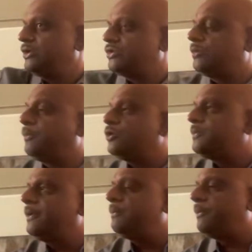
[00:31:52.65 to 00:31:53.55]
So
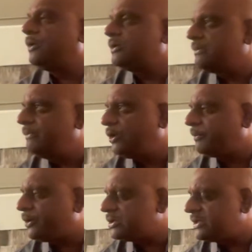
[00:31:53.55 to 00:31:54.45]

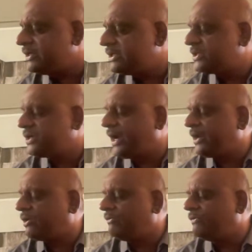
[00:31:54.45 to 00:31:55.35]
menopause is a
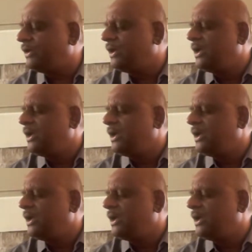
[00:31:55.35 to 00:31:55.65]
state of